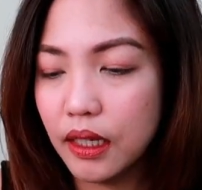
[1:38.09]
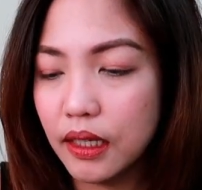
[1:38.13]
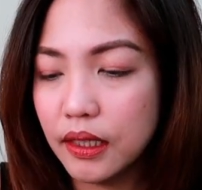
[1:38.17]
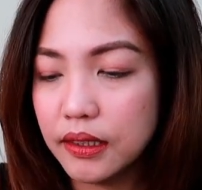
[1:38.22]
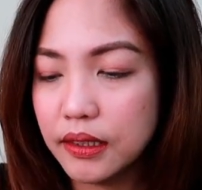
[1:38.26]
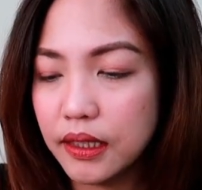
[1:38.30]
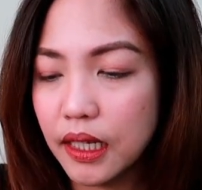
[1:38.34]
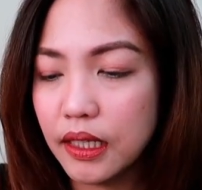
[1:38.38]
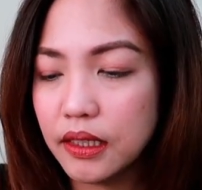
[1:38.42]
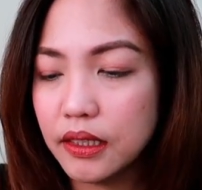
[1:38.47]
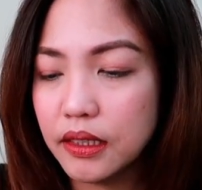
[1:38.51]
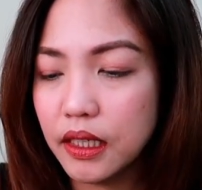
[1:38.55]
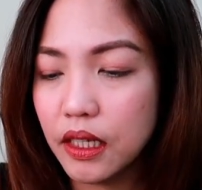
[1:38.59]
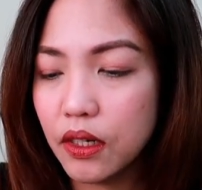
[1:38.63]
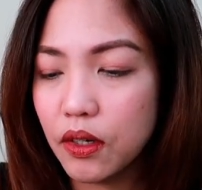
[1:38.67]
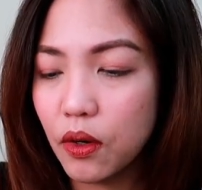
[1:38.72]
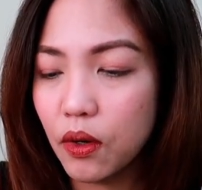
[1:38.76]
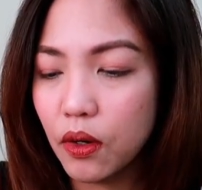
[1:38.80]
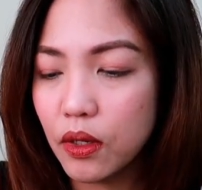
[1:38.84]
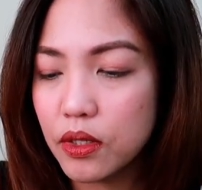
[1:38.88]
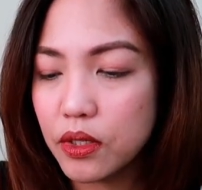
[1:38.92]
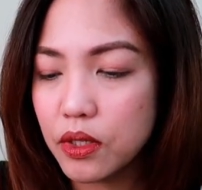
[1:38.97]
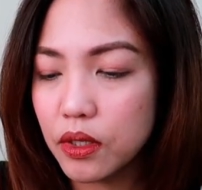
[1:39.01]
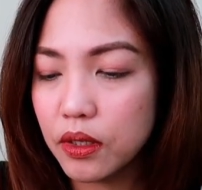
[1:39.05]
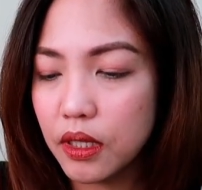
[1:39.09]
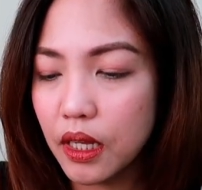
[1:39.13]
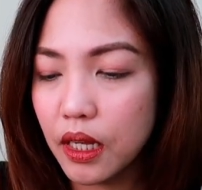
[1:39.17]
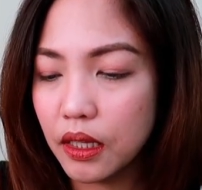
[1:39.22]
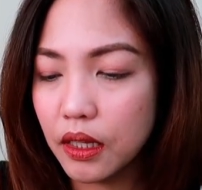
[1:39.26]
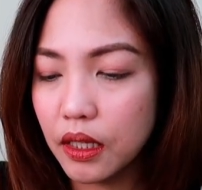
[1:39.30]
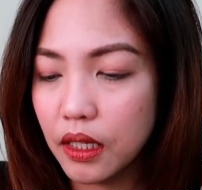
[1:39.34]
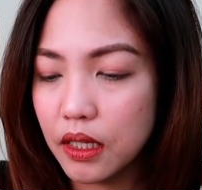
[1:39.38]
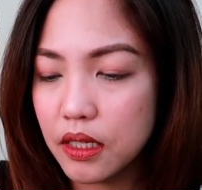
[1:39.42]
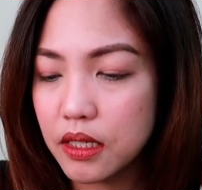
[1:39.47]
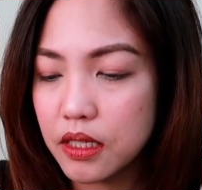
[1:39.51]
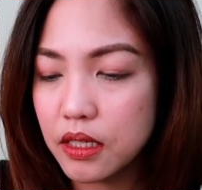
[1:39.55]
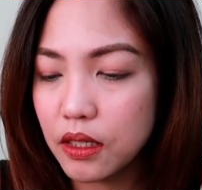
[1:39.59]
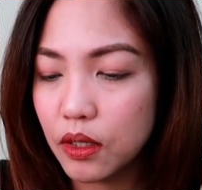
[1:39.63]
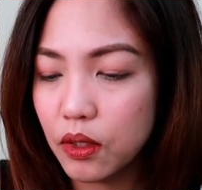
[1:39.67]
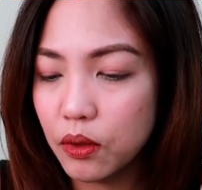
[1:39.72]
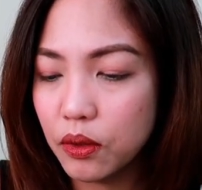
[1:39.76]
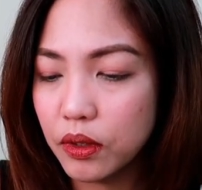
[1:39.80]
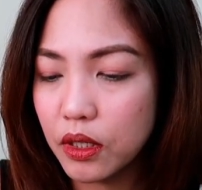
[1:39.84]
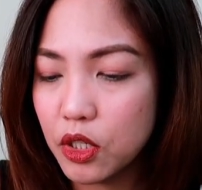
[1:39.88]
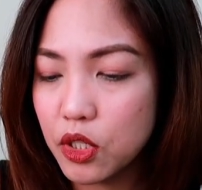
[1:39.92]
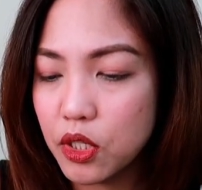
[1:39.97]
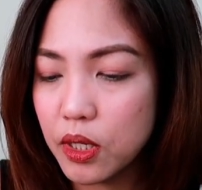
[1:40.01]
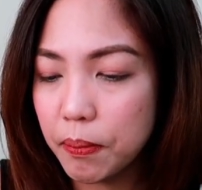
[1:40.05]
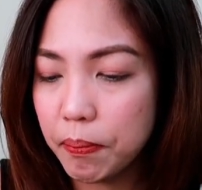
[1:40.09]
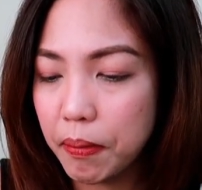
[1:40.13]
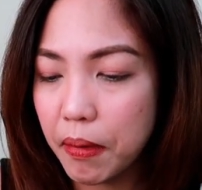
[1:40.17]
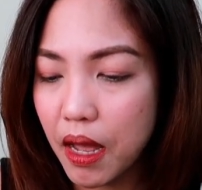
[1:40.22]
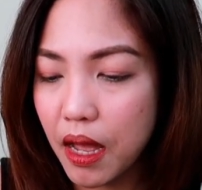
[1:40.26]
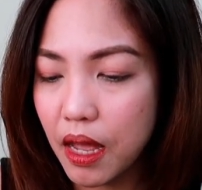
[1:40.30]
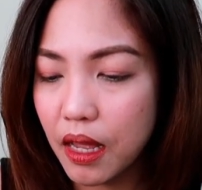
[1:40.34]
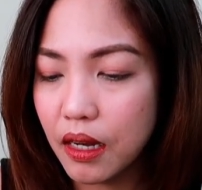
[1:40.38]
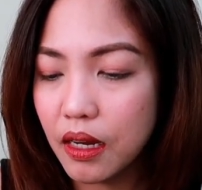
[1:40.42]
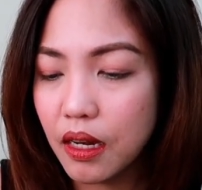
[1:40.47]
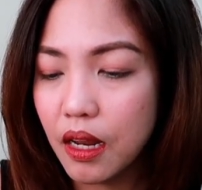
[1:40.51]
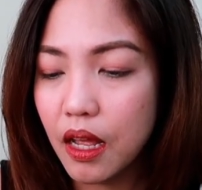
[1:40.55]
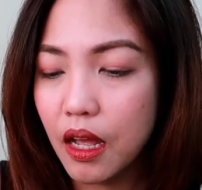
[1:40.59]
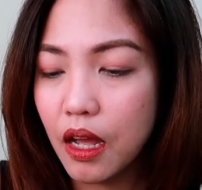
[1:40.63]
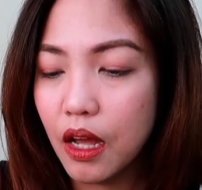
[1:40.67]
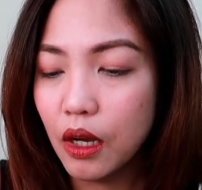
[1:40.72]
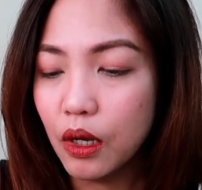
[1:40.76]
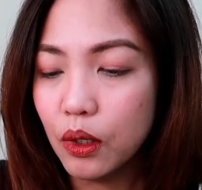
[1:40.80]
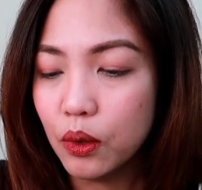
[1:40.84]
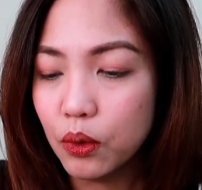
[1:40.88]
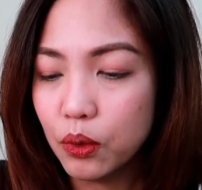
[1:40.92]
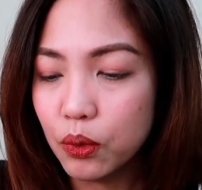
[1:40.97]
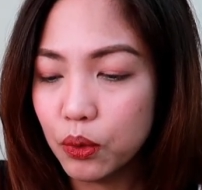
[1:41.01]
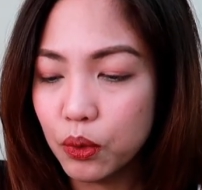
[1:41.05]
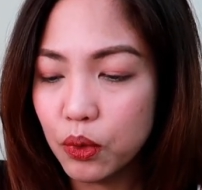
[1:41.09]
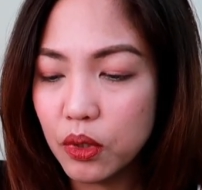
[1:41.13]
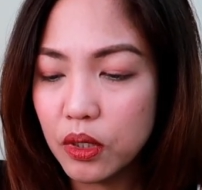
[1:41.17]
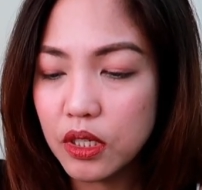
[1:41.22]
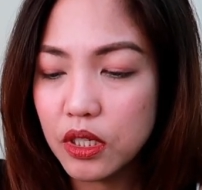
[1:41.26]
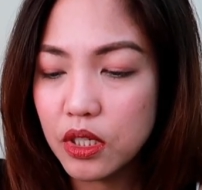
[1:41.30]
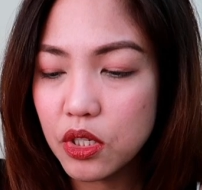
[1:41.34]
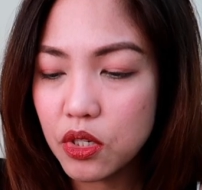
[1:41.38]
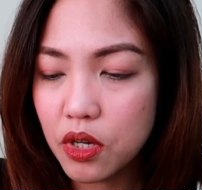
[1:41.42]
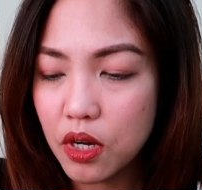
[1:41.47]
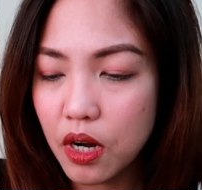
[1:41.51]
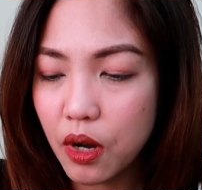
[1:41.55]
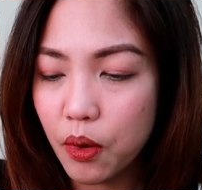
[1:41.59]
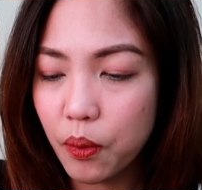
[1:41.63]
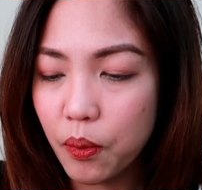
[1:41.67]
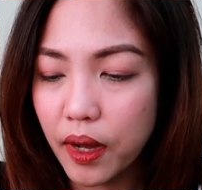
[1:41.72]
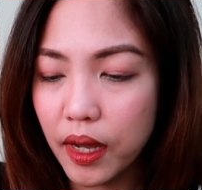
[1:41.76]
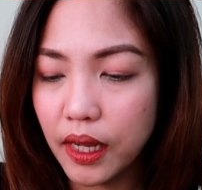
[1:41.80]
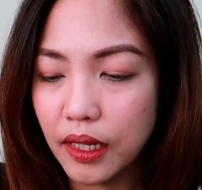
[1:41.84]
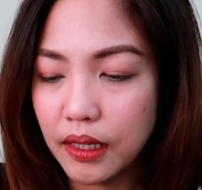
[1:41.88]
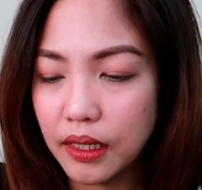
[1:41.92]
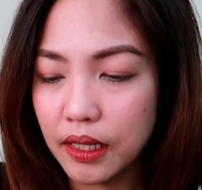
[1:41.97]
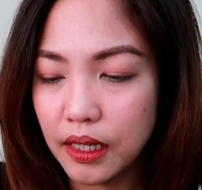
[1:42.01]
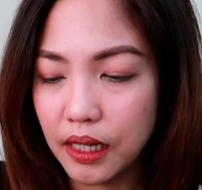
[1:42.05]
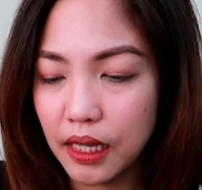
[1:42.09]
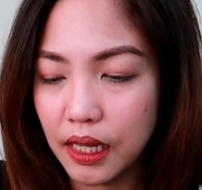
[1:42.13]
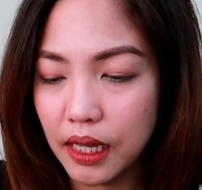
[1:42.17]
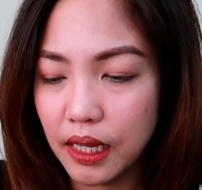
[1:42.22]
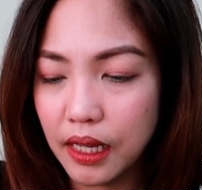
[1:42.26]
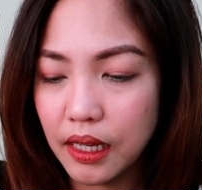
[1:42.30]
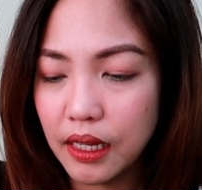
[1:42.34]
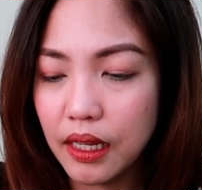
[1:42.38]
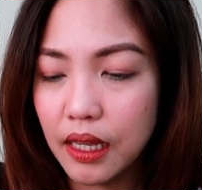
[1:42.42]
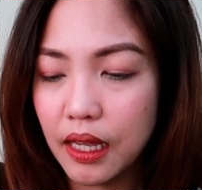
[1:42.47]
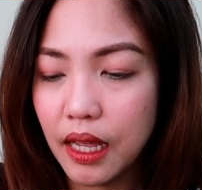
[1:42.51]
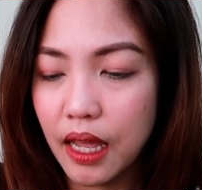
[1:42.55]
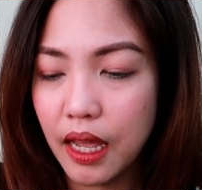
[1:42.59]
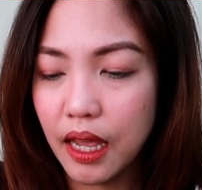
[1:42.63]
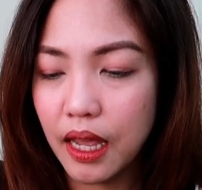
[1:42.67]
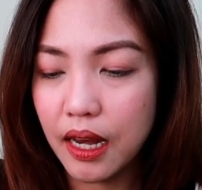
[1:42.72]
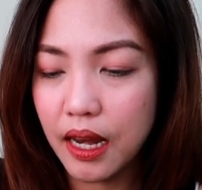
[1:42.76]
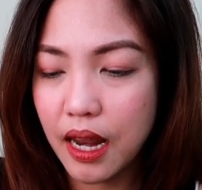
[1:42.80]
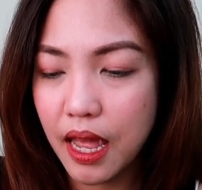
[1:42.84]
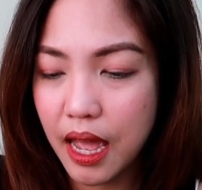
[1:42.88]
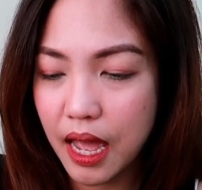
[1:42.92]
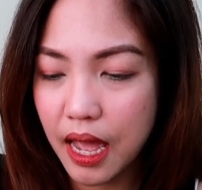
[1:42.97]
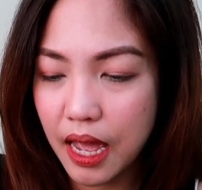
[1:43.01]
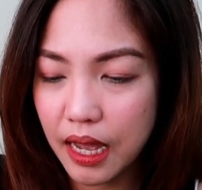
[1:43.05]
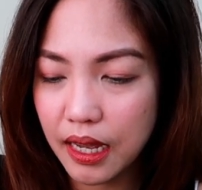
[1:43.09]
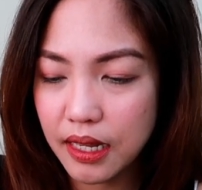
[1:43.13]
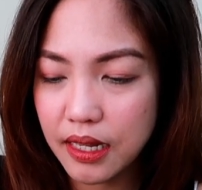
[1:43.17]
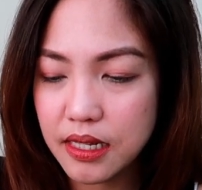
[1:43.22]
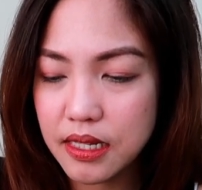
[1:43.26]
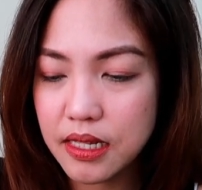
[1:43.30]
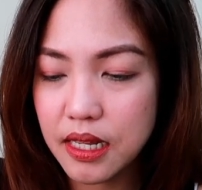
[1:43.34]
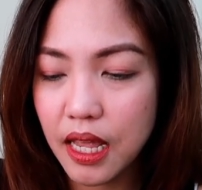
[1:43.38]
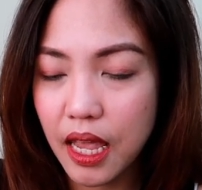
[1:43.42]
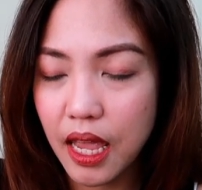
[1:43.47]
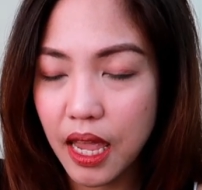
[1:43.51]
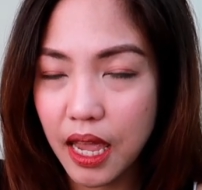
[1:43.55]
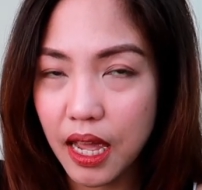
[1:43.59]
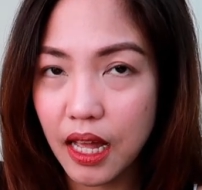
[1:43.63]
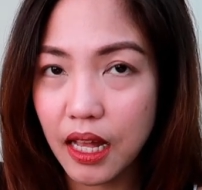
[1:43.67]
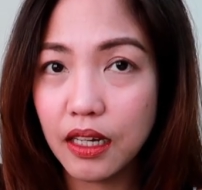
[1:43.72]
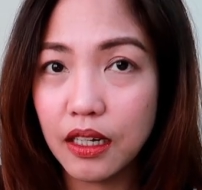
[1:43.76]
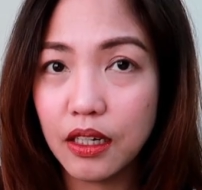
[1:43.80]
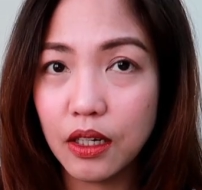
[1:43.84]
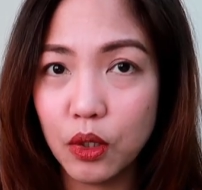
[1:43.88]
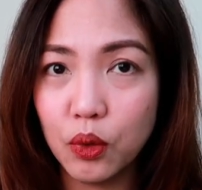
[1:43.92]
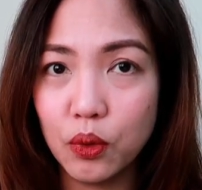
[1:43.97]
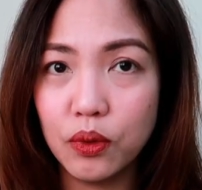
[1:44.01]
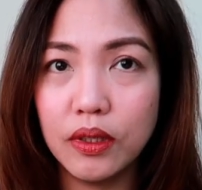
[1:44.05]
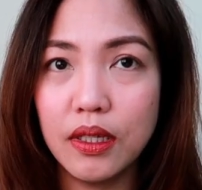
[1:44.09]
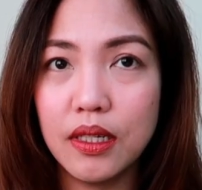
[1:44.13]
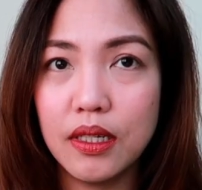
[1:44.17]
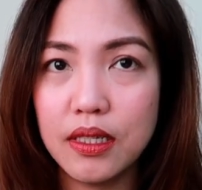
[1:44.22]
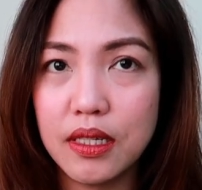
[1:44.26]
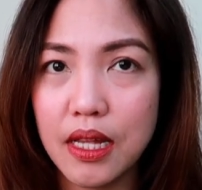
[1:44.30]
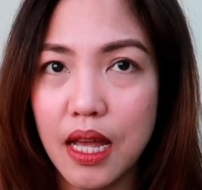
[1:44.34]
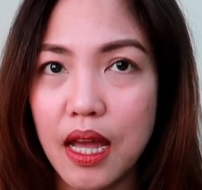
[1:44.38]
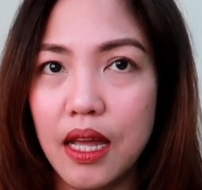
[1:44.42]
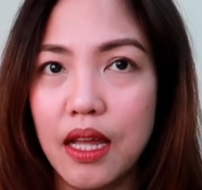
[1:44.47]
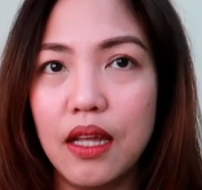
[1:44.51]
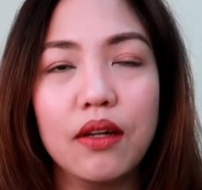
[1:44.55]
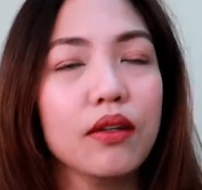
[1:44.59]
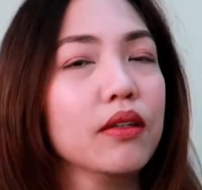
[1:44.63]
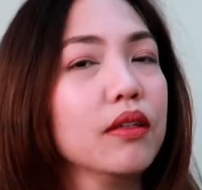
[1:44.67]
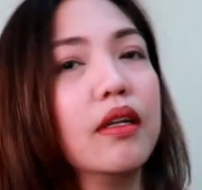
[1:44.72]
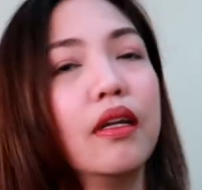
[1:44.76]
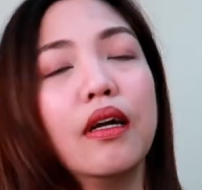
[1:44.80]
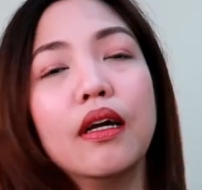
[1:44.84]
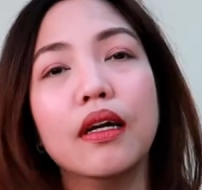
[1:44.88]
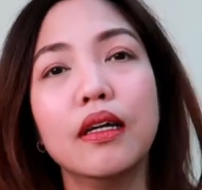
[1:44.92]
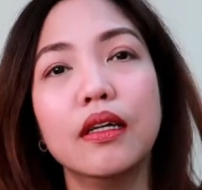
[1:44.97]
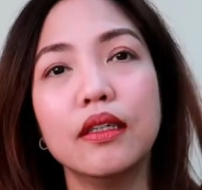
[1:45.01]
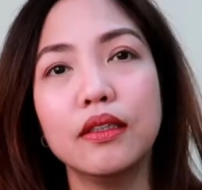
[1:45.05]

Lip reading: It says here also that it's Gluta Japan Ultra Whitening Enhanced L-Glutathione.